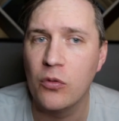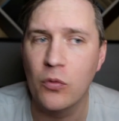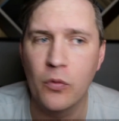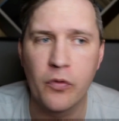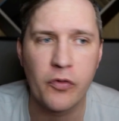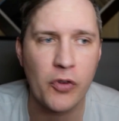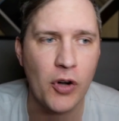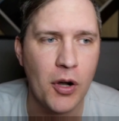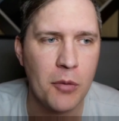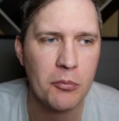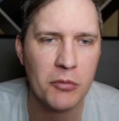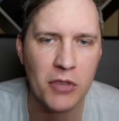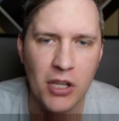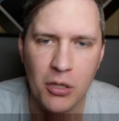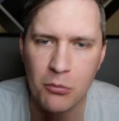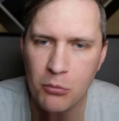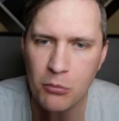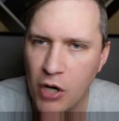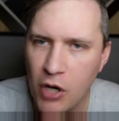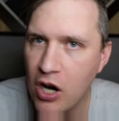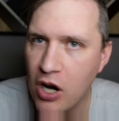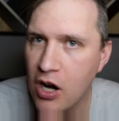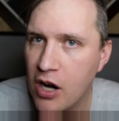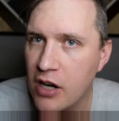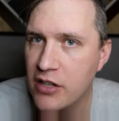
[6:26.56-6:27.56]
from
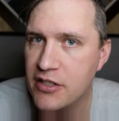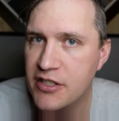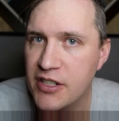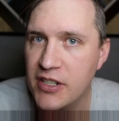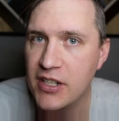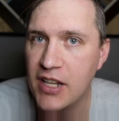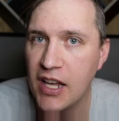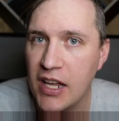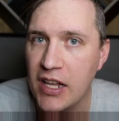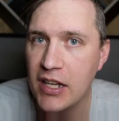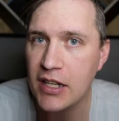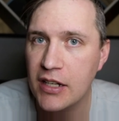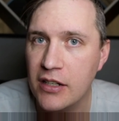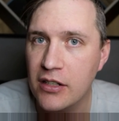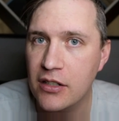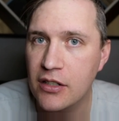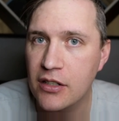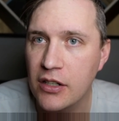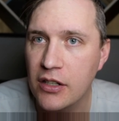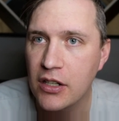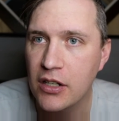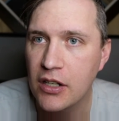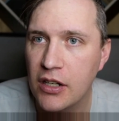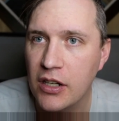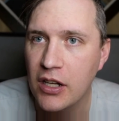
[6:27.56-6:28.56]
Lamar tonight.
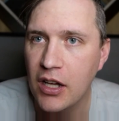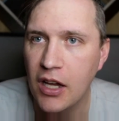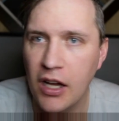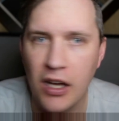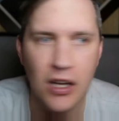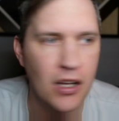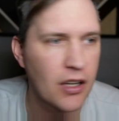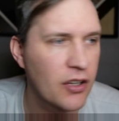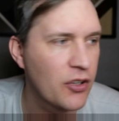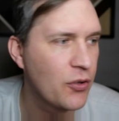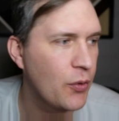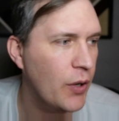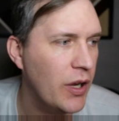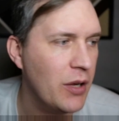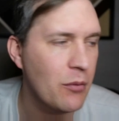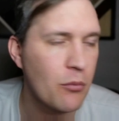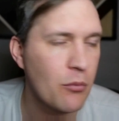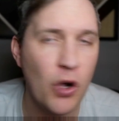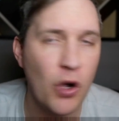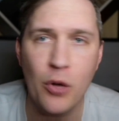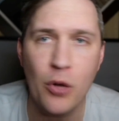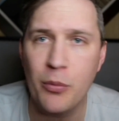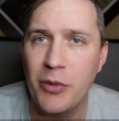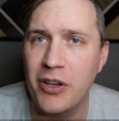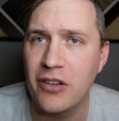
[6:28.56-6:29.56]
A great
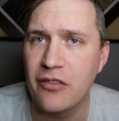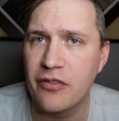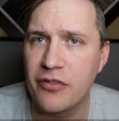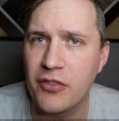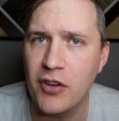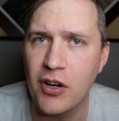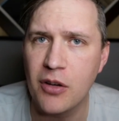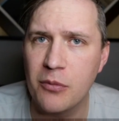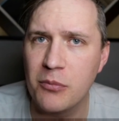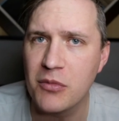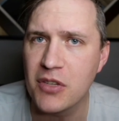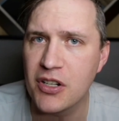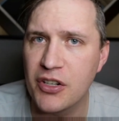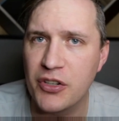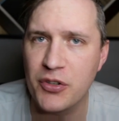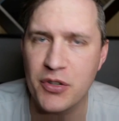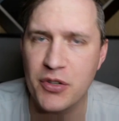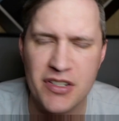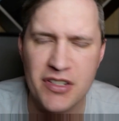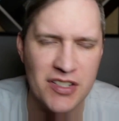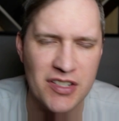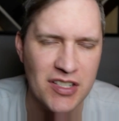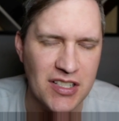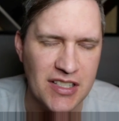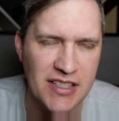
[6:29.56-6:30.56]
moment from
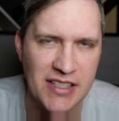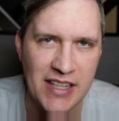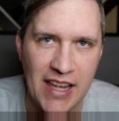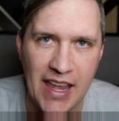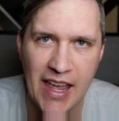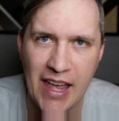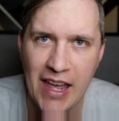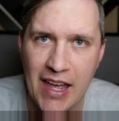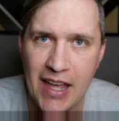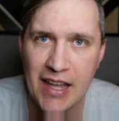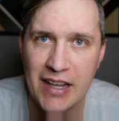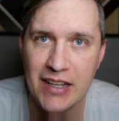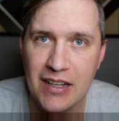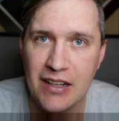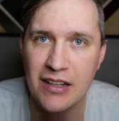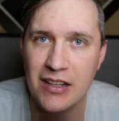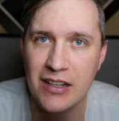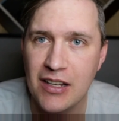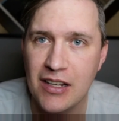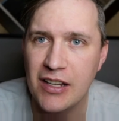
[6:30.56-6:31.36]
Chris Kattan,